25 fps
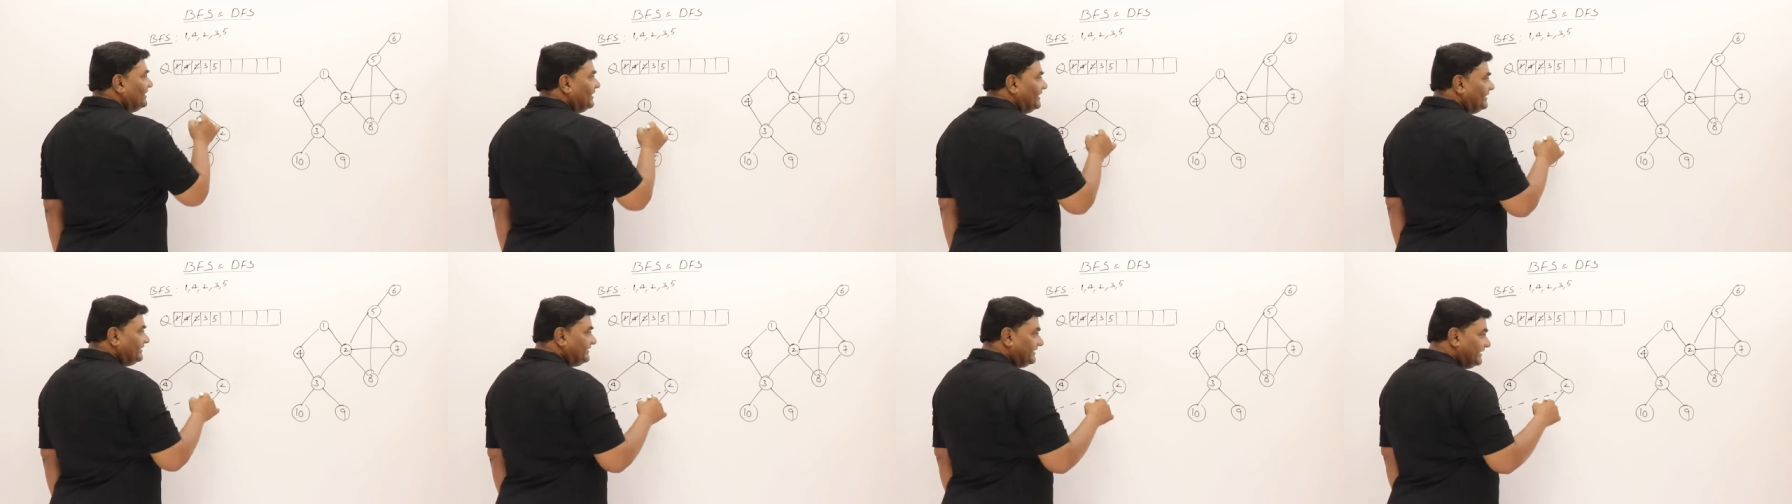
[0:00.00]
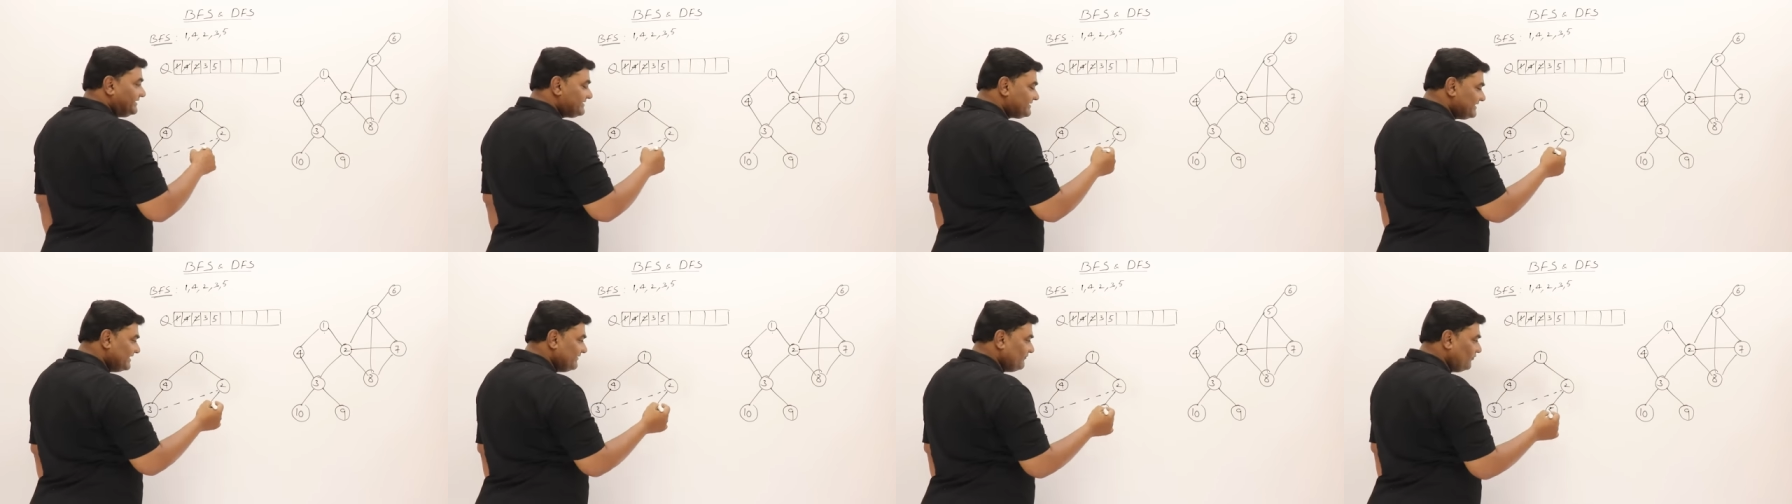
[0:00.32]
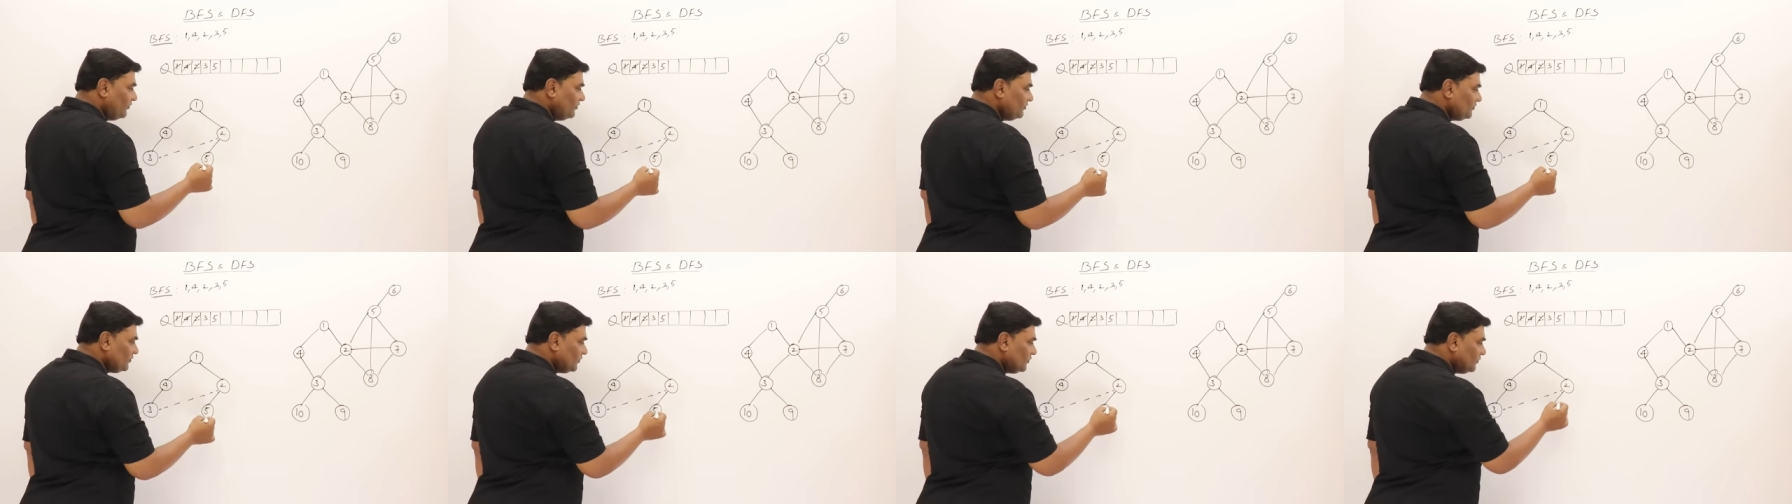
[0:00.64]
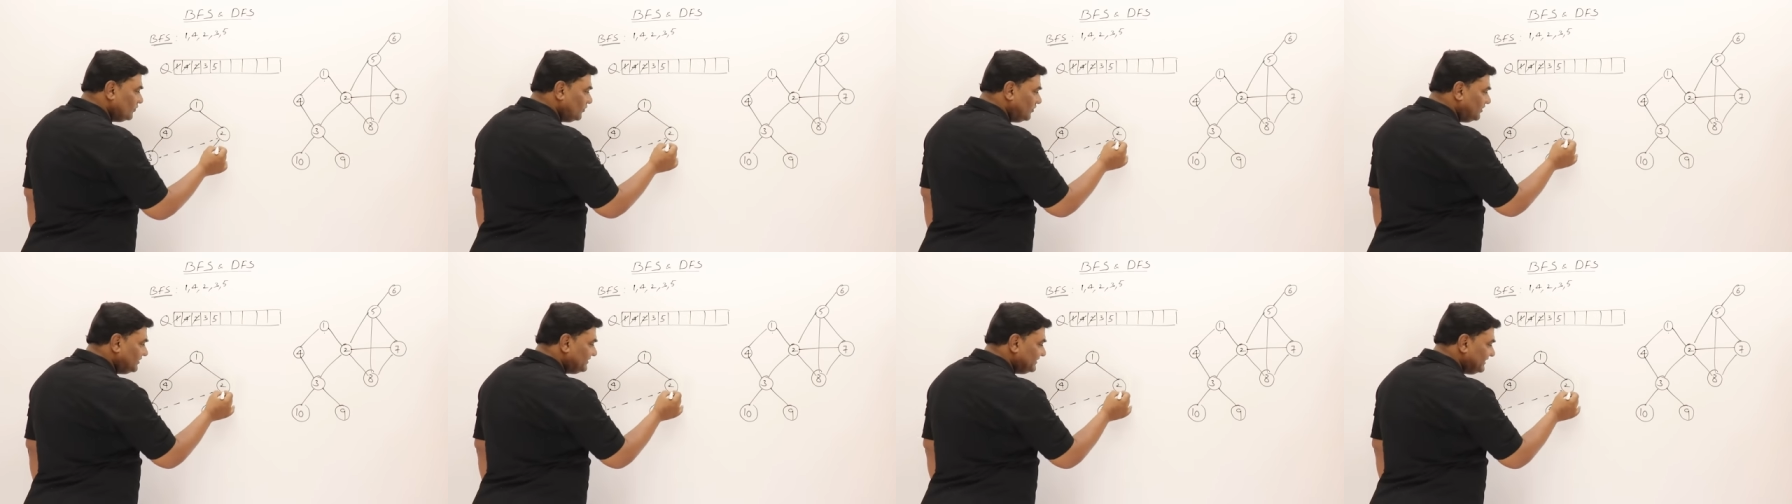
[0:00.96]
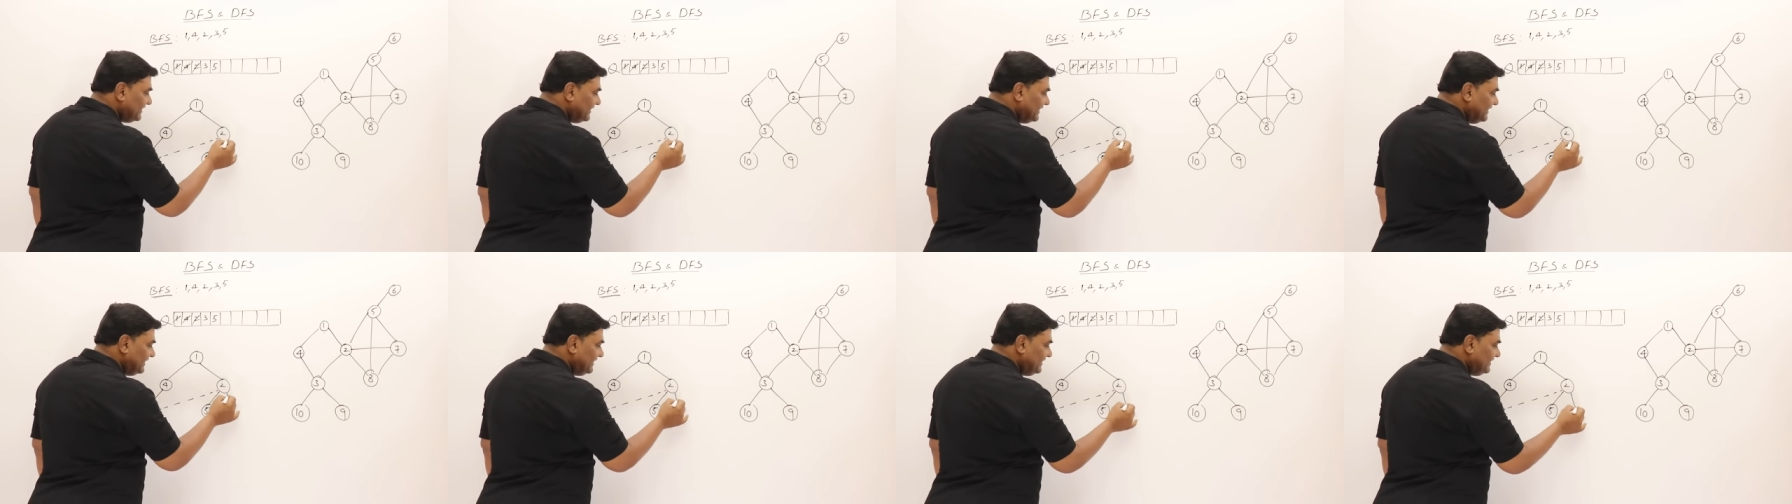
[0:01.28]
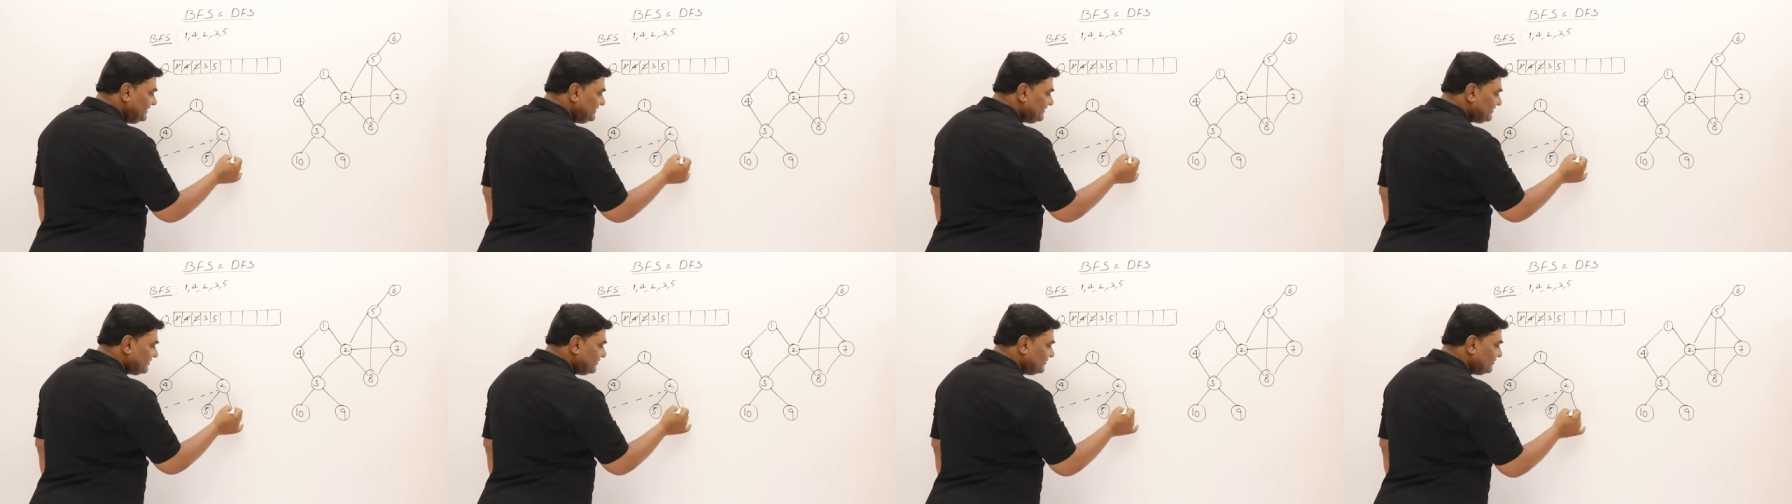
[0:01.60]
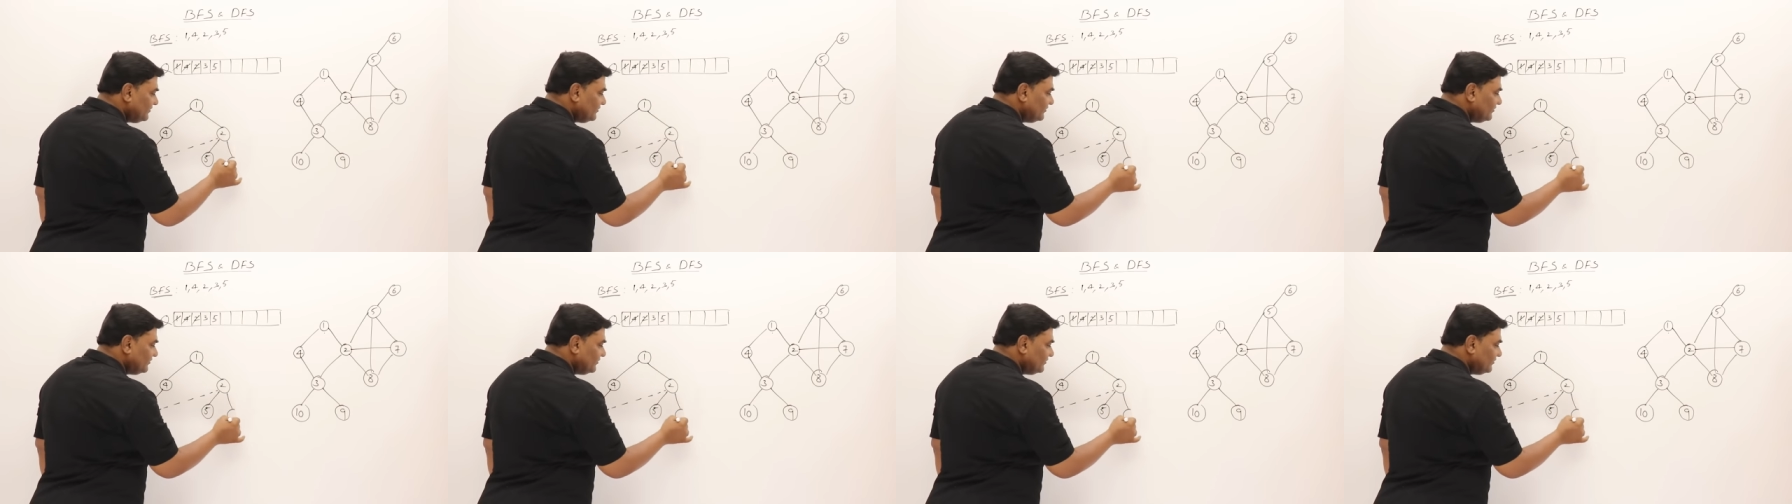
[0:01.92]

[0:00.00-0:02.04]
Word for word: Next I want to go on 8.